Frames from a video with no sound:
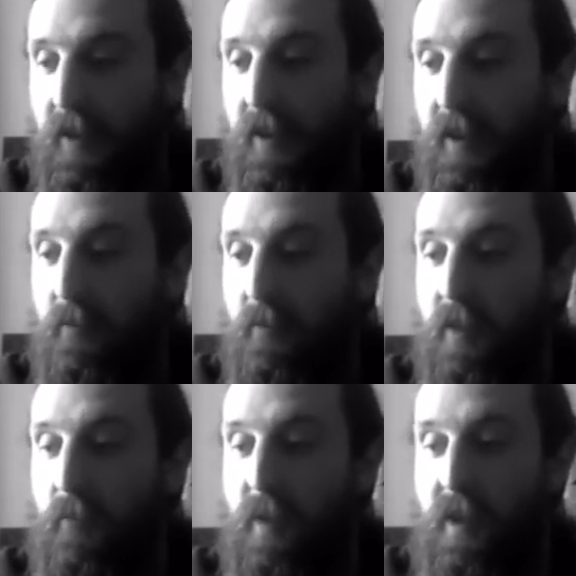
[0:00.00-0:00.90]

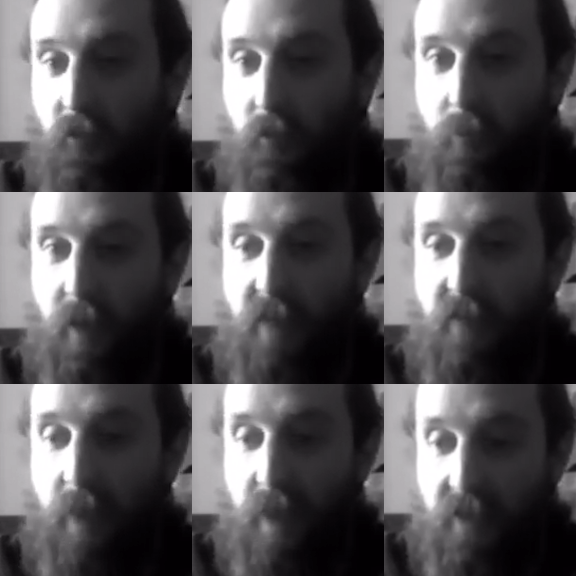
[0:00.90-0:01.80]
we got to play the
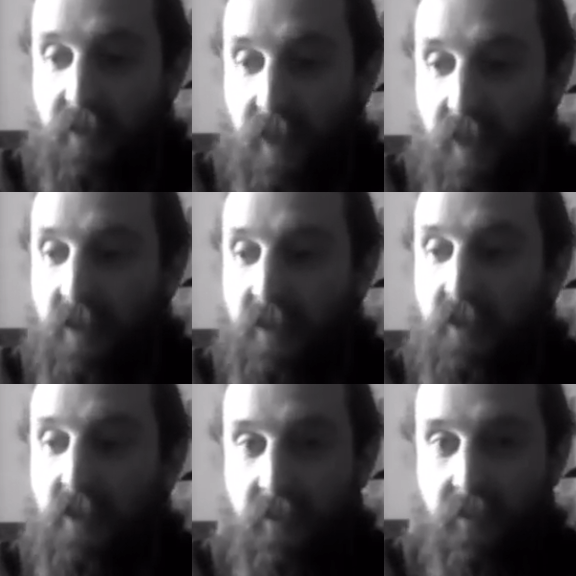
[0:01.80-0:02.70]
main
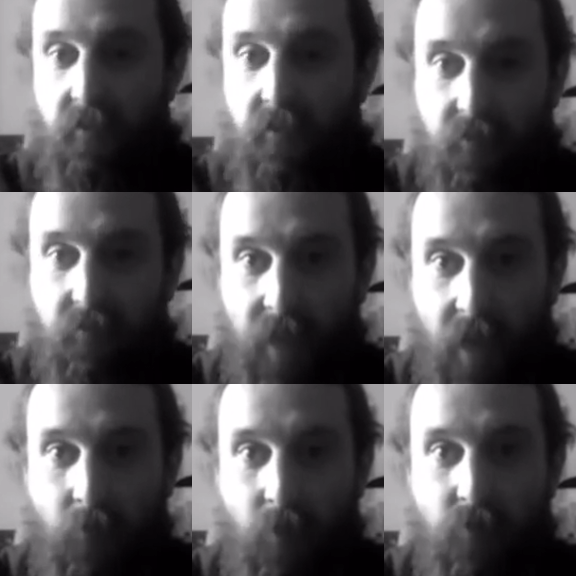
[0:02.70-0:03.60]
stage of
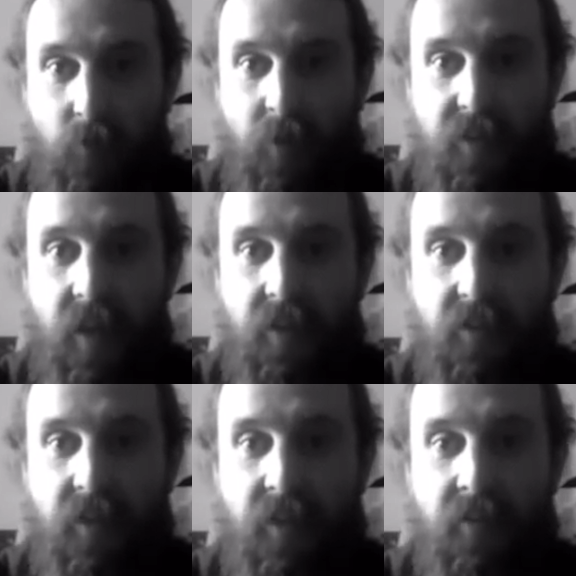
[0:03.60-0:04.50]
Download
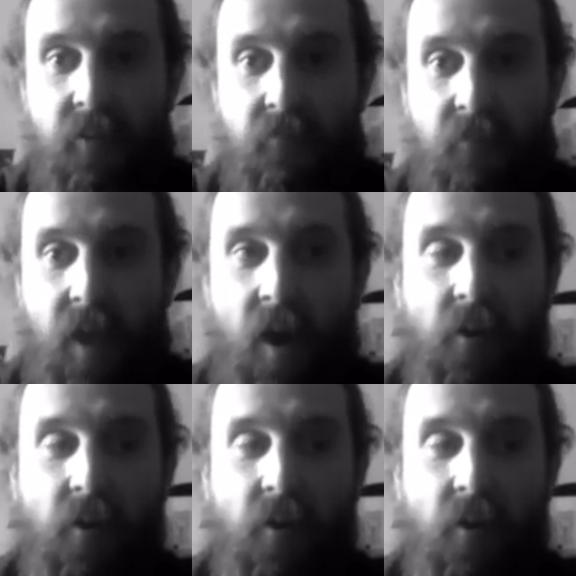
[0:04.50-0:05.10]
2018, and that